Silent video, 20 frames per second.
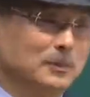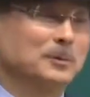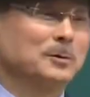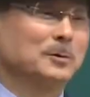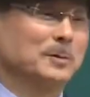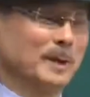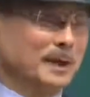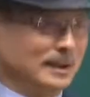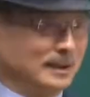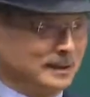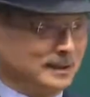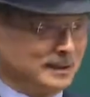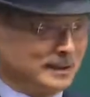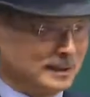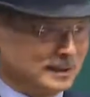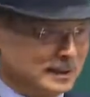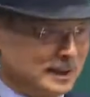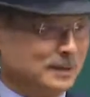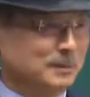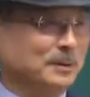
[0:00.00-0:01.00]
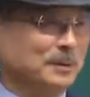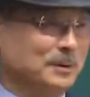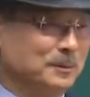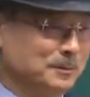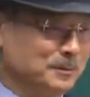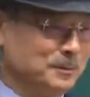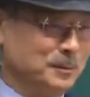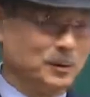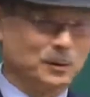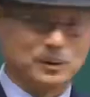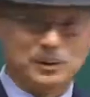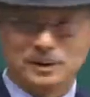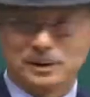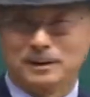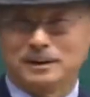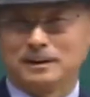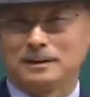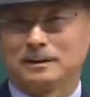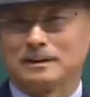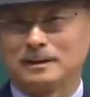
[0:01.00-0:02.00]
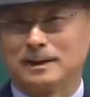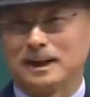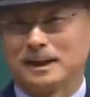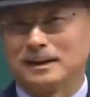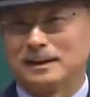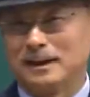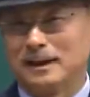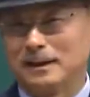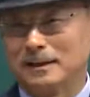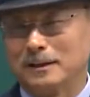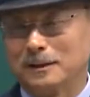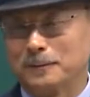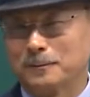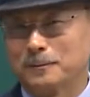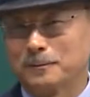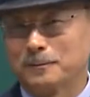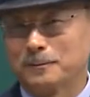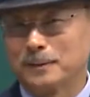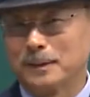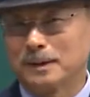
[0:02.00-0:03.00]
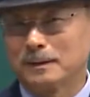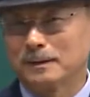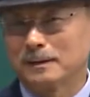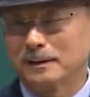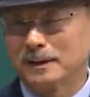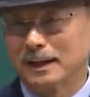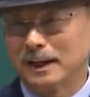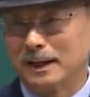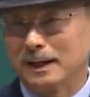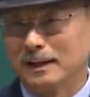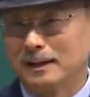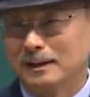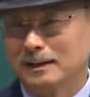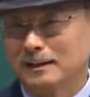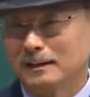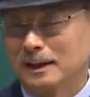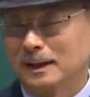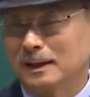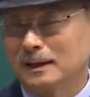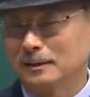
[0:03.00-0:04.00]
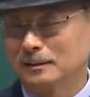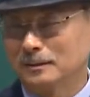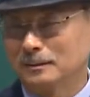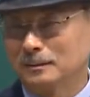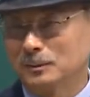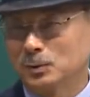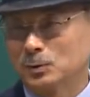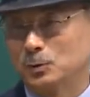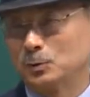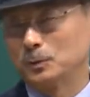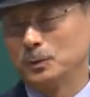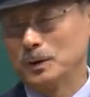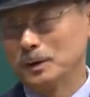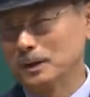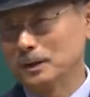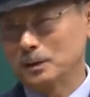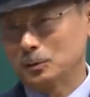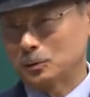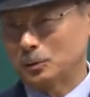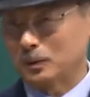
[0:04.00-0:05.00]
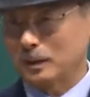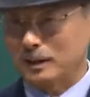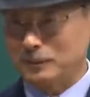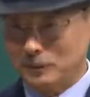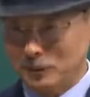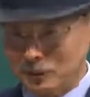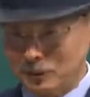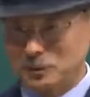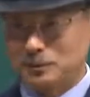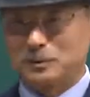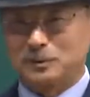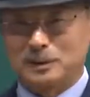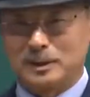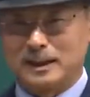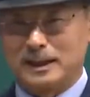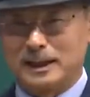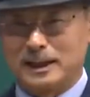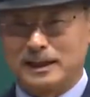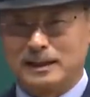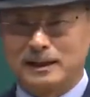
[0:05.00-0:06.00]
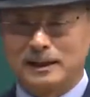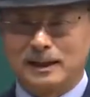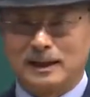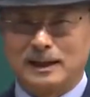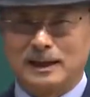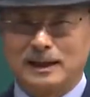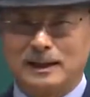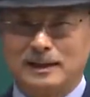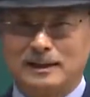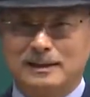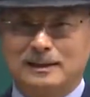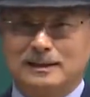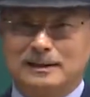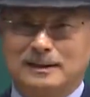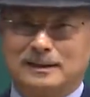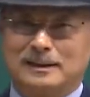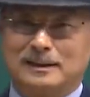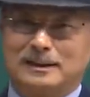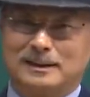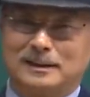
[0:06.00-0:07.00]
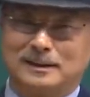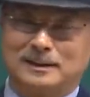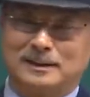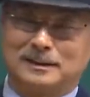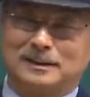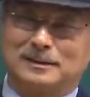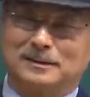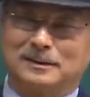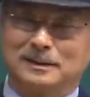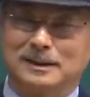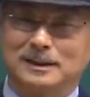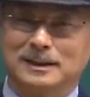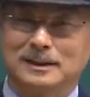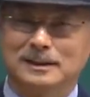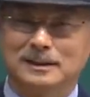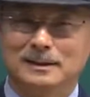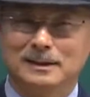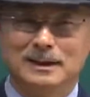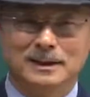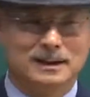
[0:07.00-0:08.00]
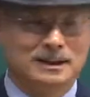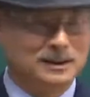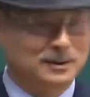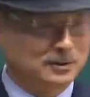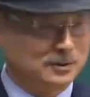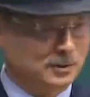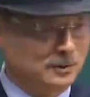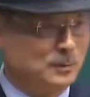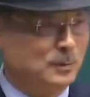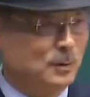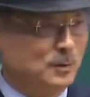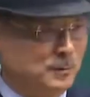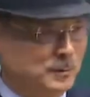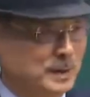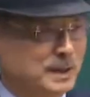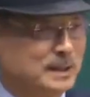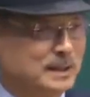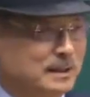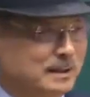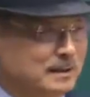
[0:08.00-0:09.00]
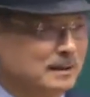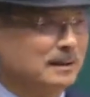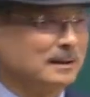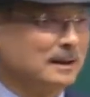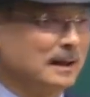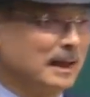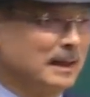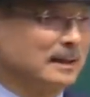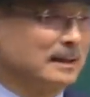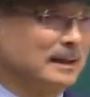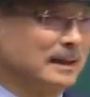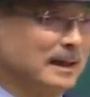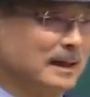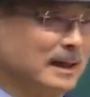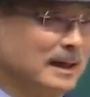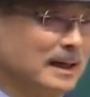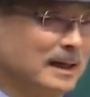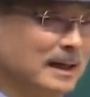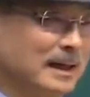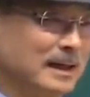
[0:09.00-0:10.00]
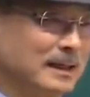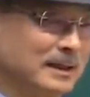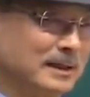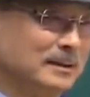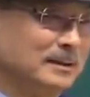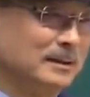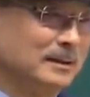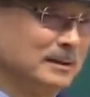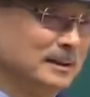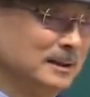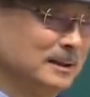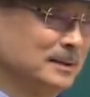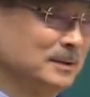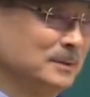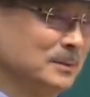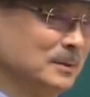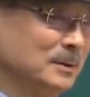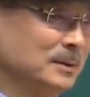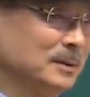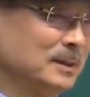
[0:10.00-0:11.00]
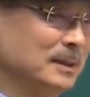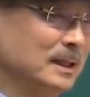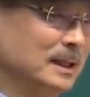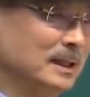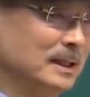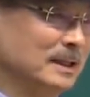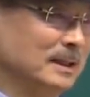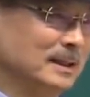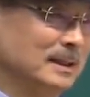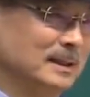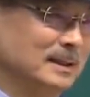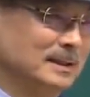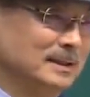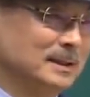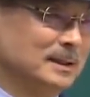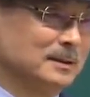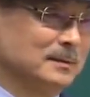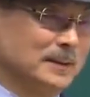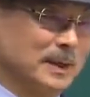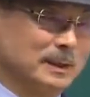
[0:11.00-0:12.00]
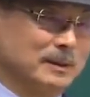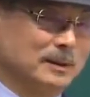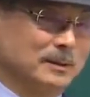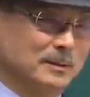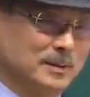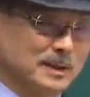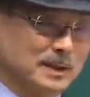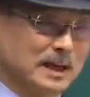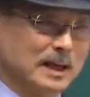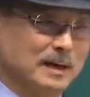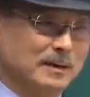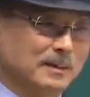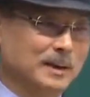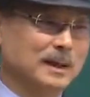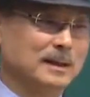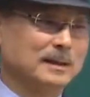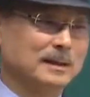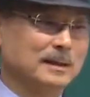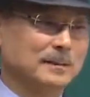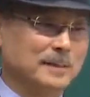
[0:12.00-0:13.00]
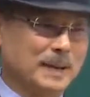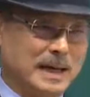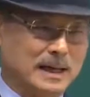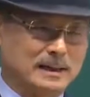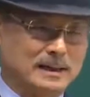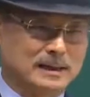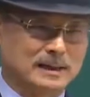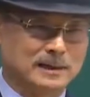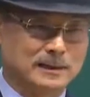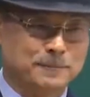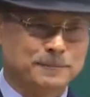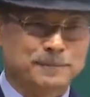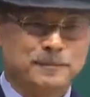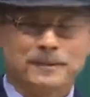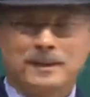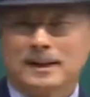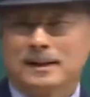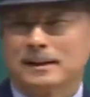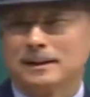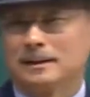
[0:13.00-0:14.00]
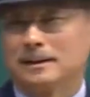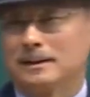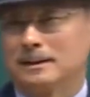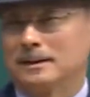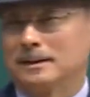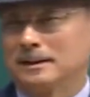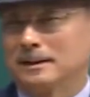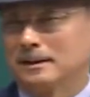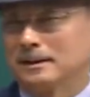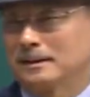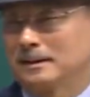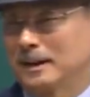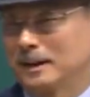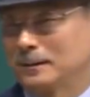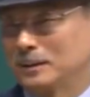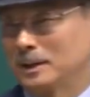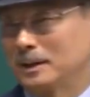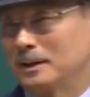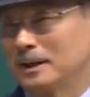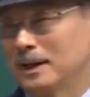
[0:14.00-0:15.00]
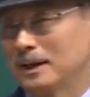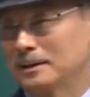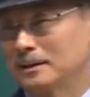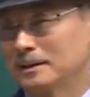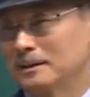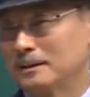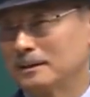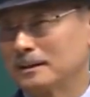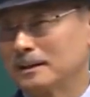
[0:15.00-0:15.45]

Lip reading: or their retirement preparations. They don't seem to have too much trouble with their lives, but are more concerned about their loved ones. That's why they want to do this business.